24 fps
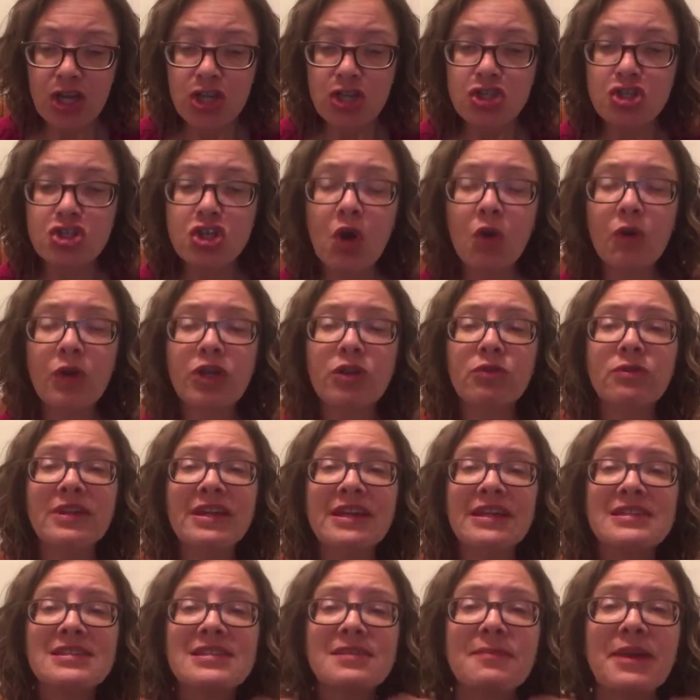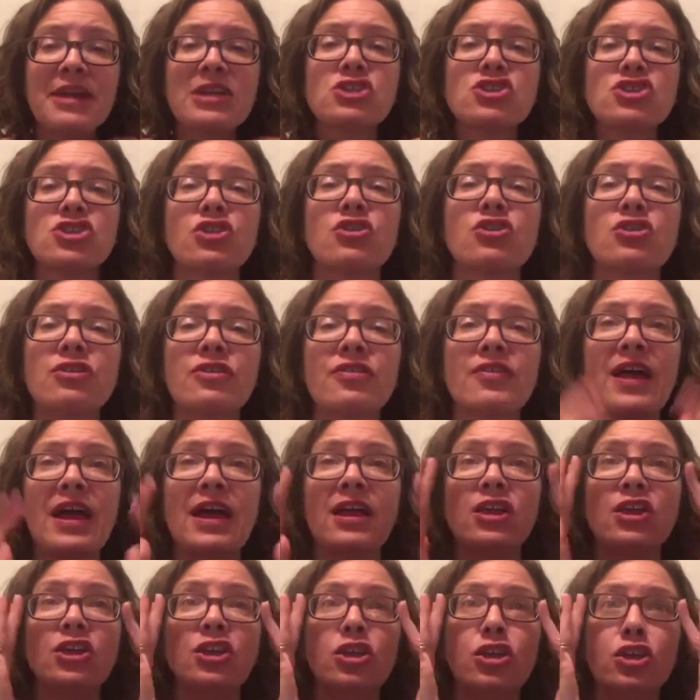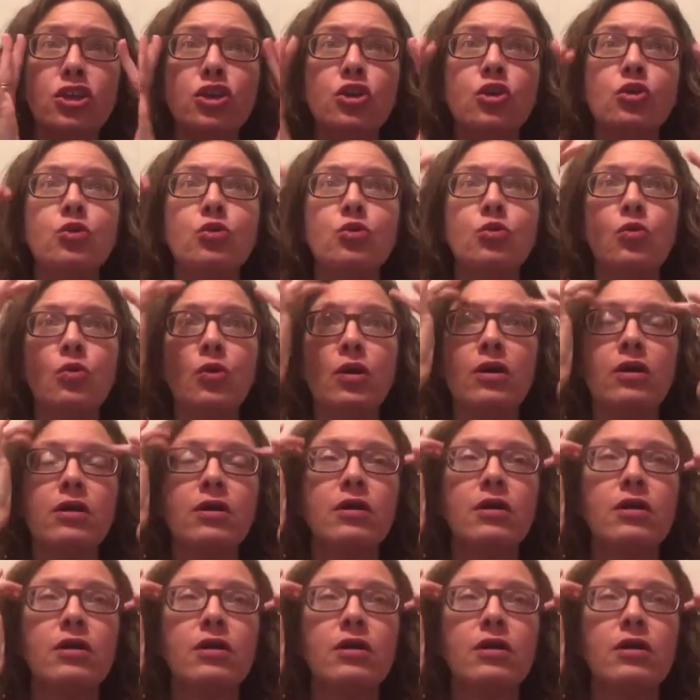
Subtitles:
So you need to make sure that you